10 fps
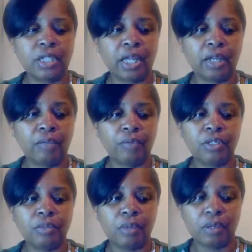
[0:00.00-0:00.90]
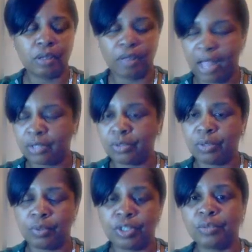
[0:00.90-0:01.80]
can answer a
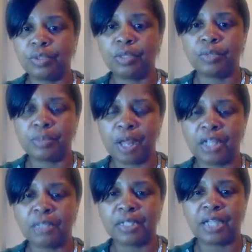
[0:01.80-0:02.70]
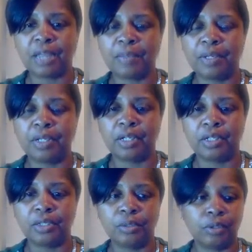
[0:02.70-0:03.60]
question with the response by typing it
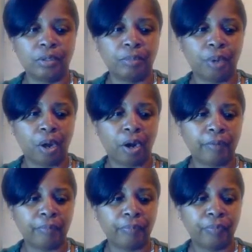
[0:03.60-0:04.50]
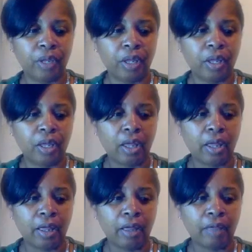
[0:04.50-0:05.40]
into the bar.
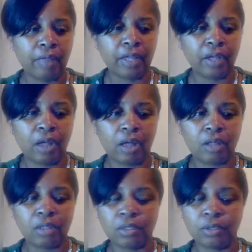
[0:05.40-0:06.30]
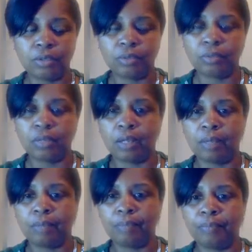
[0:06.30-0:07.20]
They can also
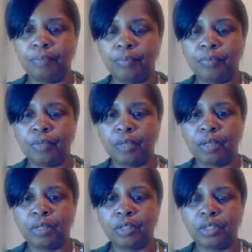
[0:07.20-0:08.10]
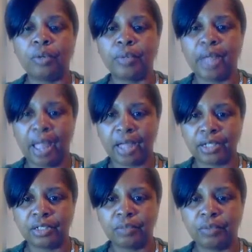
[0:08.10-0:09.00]
show a
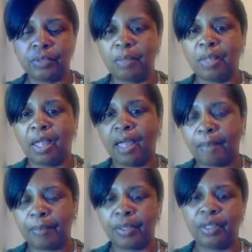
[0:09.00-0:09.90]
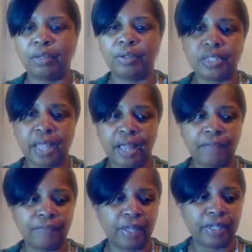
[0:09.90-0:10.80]
reaction with maybe a happy or
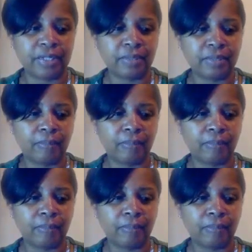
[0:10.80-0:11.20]
sad face.